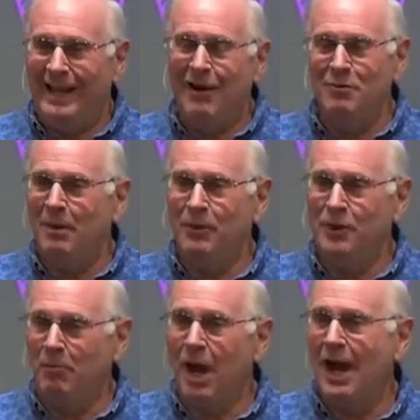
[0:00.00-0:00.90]
I remember the
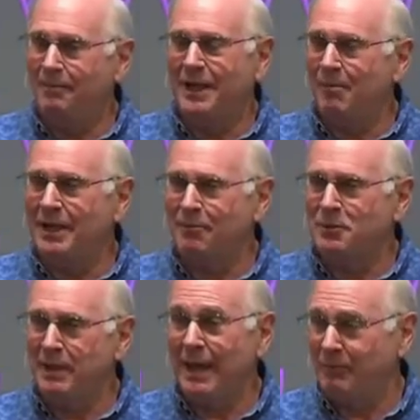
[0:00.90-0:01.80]
mom coming up to
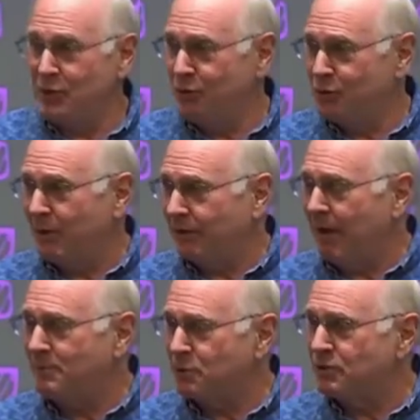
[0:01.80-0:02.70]
me. I'm the youth director.
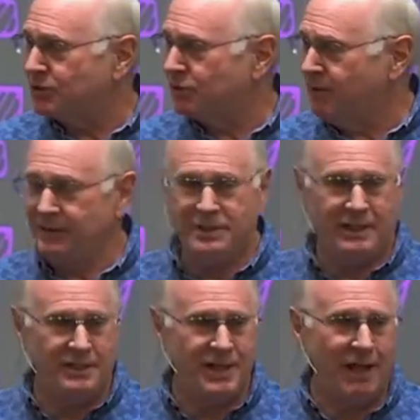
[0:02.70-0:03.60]
I'm supposed to straighten these
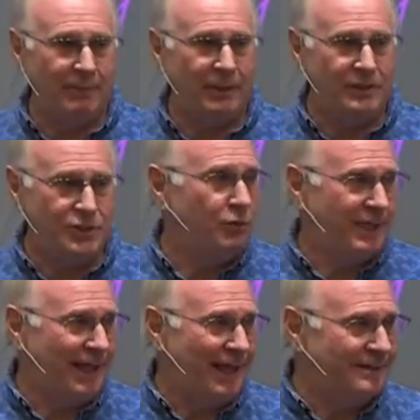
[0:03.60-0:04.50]
kids out because you
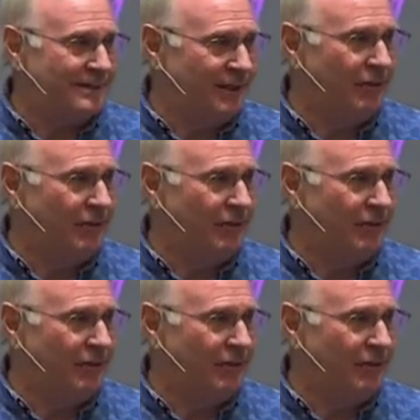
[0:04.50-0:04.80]
can't. You know,